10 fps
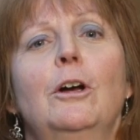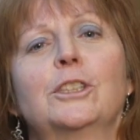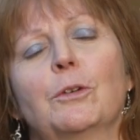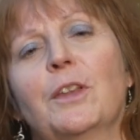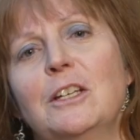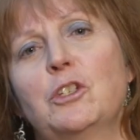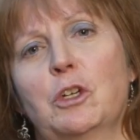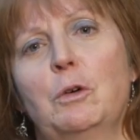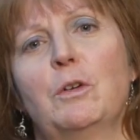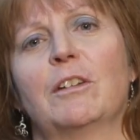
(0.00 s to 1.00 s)
so they
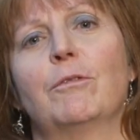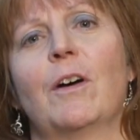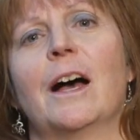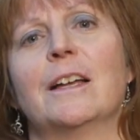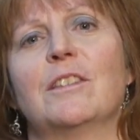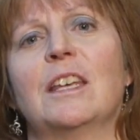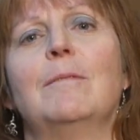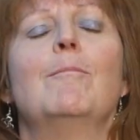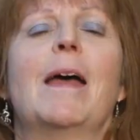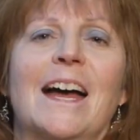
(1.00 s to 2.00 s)
too can find the
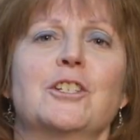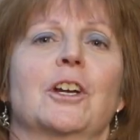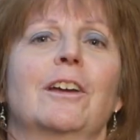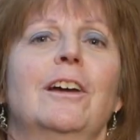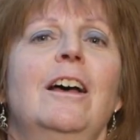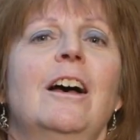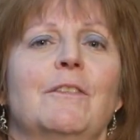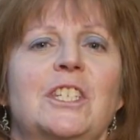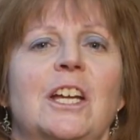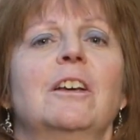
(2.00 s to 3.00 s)
magic of
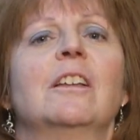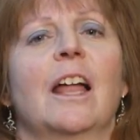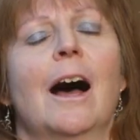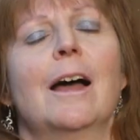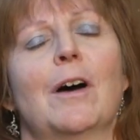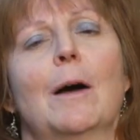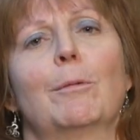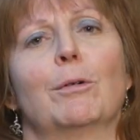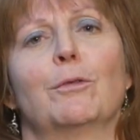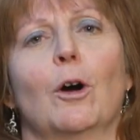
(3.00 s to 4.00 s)
attending a live opera
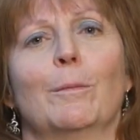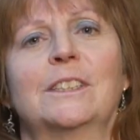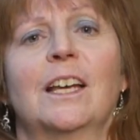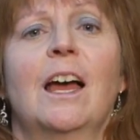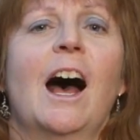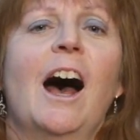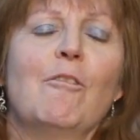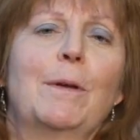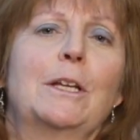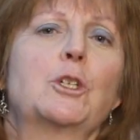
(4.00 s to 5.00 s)
performance.
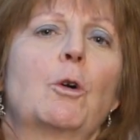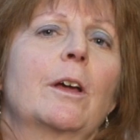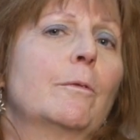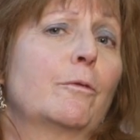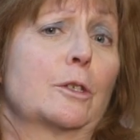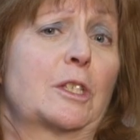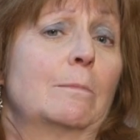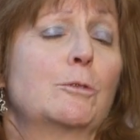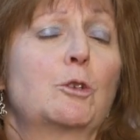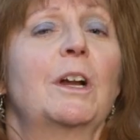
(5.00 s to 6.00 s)
I've been enjoying them for
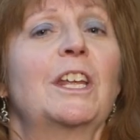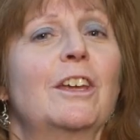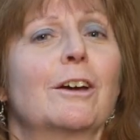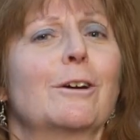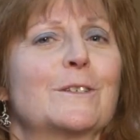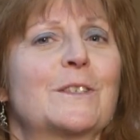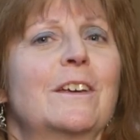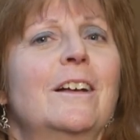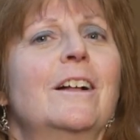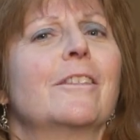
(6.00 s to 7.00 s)
some 20 years.
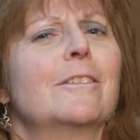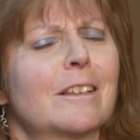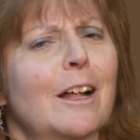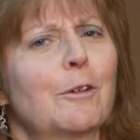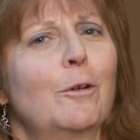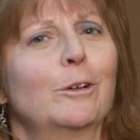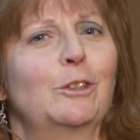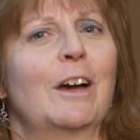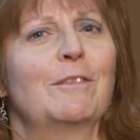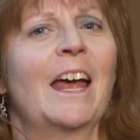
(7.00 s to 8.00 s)
There's a lot of folks
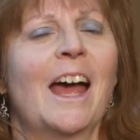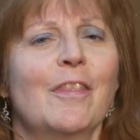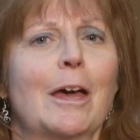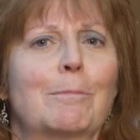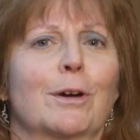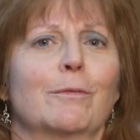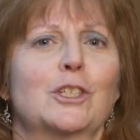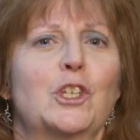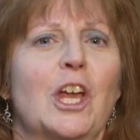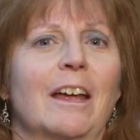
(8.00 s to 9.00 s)
who haven't had that
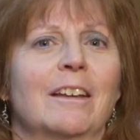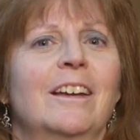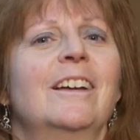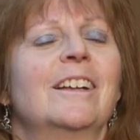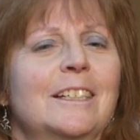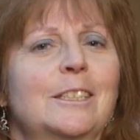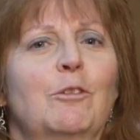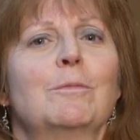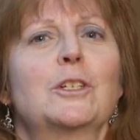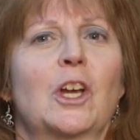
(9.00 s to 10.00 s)
privilege yet. Let's
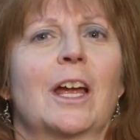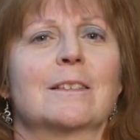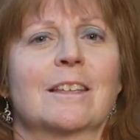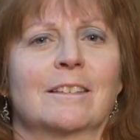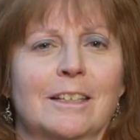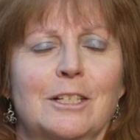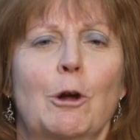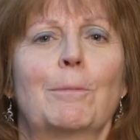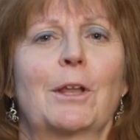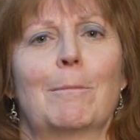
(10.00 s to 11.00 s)
give them a chance and let's
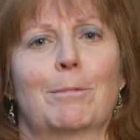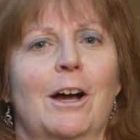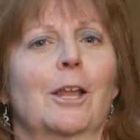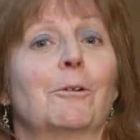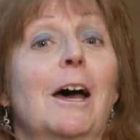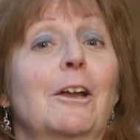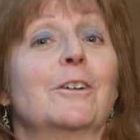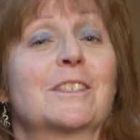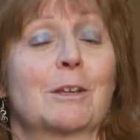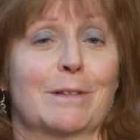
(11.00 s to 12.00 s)
hope that Opera Colorado
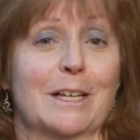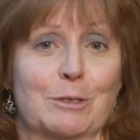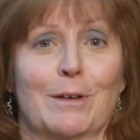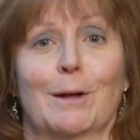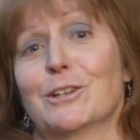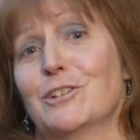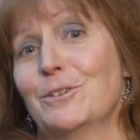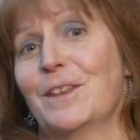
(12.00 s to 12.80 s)
is a place to be able to do